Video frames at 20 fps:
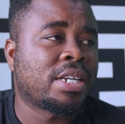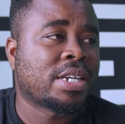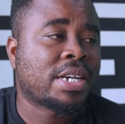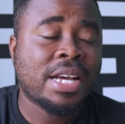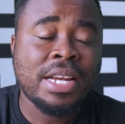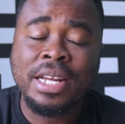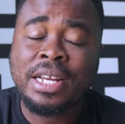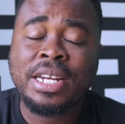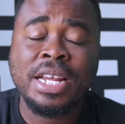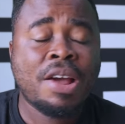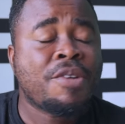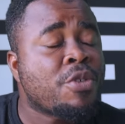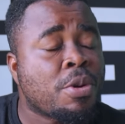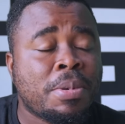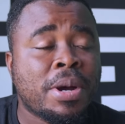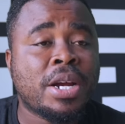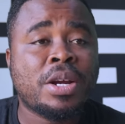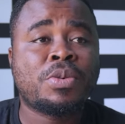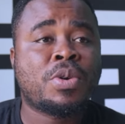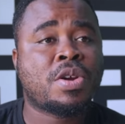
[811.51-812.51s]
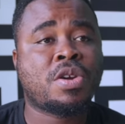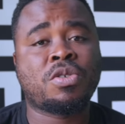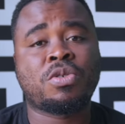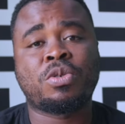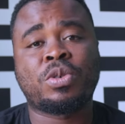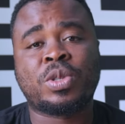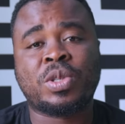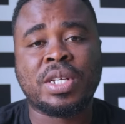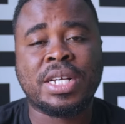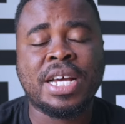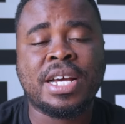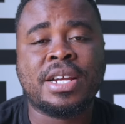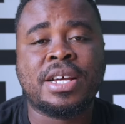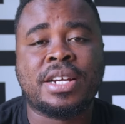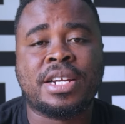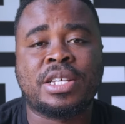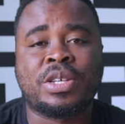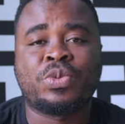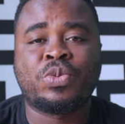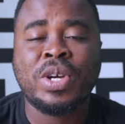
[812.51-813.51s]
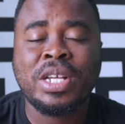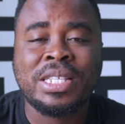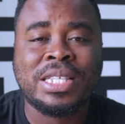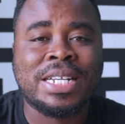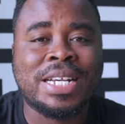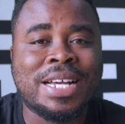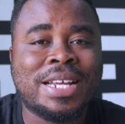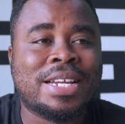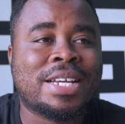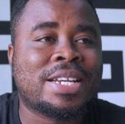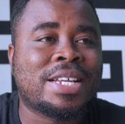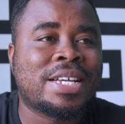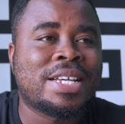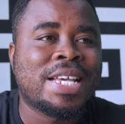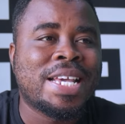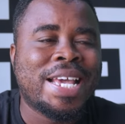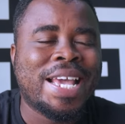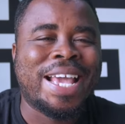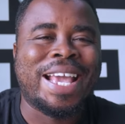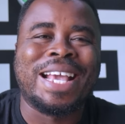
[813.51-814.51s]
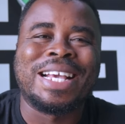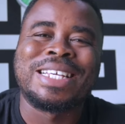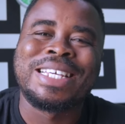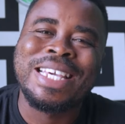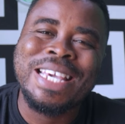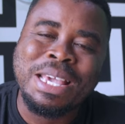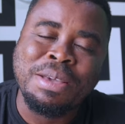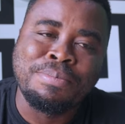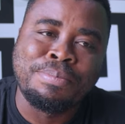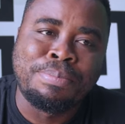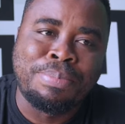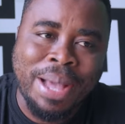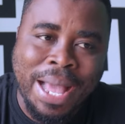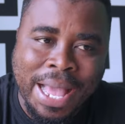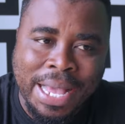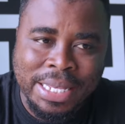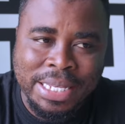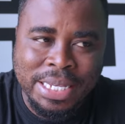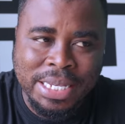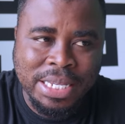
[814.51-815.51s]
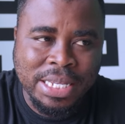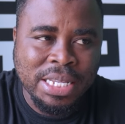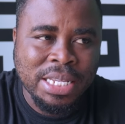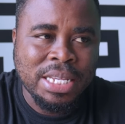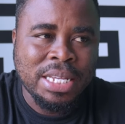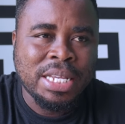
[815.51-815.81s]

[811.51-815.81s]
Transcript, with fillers: Canada, everybody want to go to Canada. You went to Canada and came back.